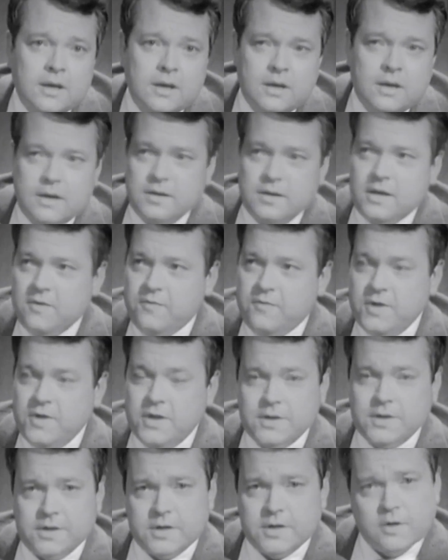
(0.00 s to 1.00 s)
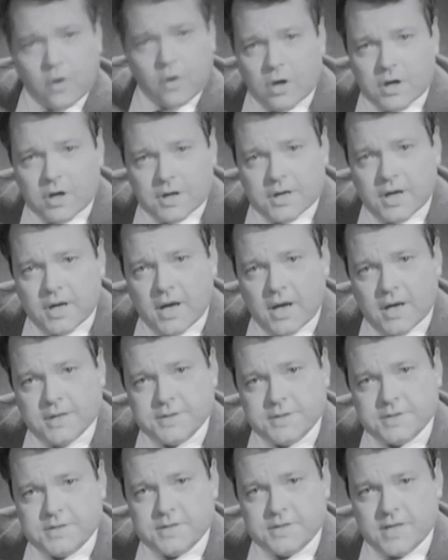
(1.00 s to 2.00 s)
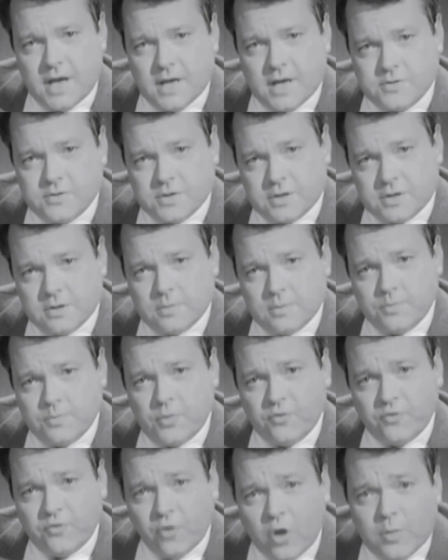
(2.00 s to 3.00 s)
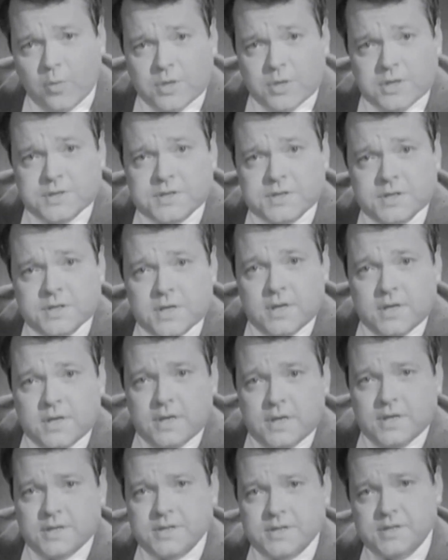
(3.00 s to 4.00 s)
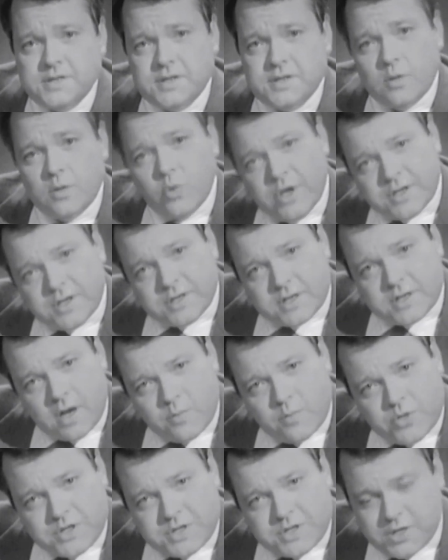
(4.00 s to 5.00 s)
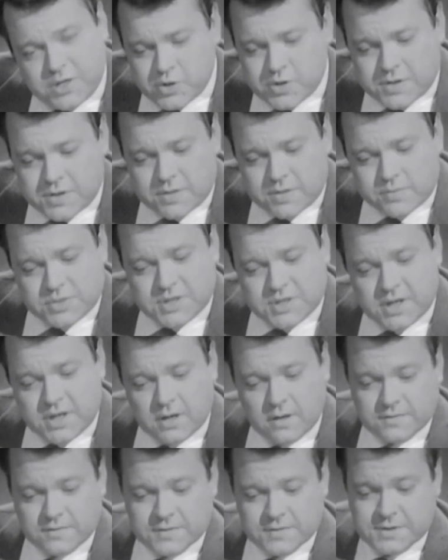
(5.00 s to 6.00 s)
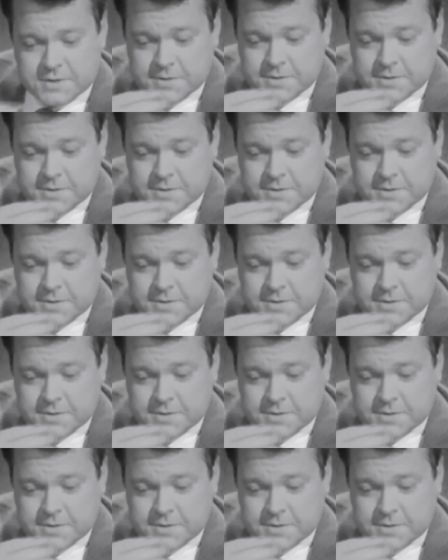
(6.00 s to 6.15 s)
And they feel that an organized theatrical performance is in some way in competition to themselves.